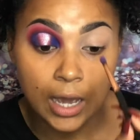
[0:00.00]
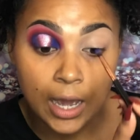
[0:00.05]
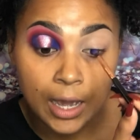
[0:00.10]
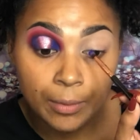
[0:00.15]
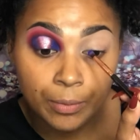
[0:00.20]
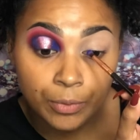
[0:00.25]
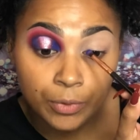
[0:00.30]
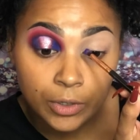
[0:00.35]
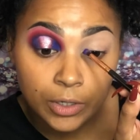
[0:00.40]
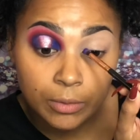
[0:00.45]

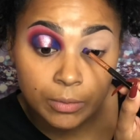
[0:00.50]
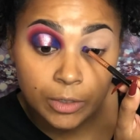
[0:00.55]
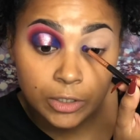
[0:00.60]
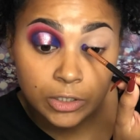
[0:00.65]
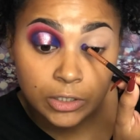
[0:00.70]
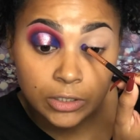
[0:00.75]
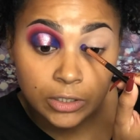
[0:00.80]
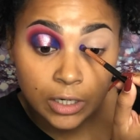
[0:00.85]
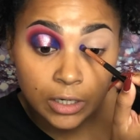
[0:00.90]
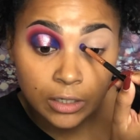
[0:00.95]
I pretty much
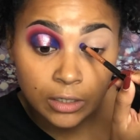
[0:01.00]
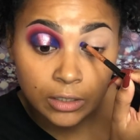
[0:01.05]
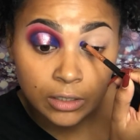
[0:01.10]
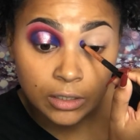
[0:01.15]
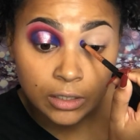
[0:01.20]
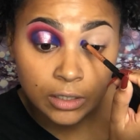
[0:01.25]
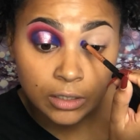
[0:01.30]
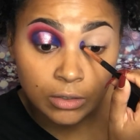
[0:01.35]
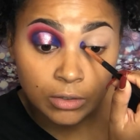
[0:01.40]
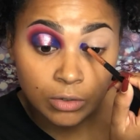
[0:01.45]
start
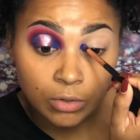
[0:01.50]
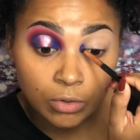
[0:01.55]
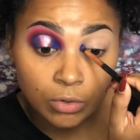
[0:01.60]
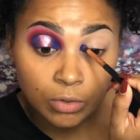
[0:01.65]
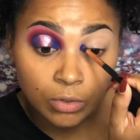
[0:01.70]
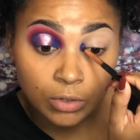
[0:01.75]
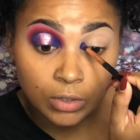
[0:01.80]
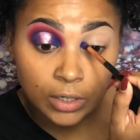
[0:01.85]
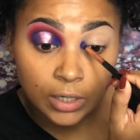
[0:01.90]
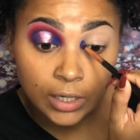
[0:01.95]
in a
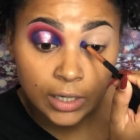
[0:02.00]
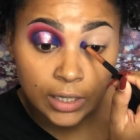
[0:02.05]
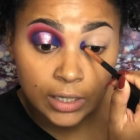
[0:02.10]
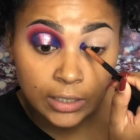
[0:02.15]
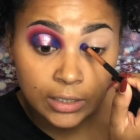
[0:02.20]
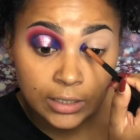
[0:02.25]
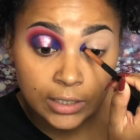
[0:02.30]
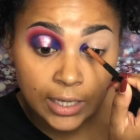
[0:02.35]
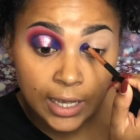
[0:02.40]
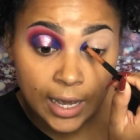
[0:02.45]
corner
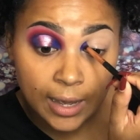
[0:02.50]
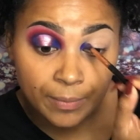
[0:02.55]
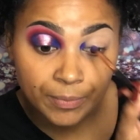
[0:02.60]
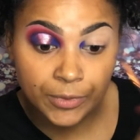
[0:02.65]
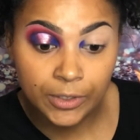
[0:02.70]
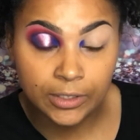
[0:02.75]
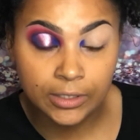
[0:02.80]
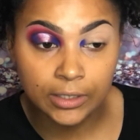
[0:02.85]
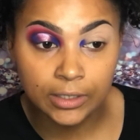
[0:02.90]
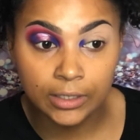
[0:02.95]
and
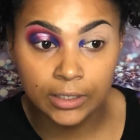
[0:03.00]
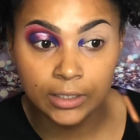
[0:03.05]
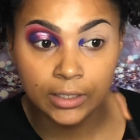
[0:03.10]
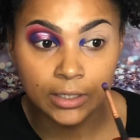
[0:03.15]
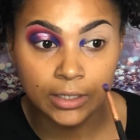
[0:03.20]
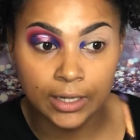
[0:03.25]
tap this in,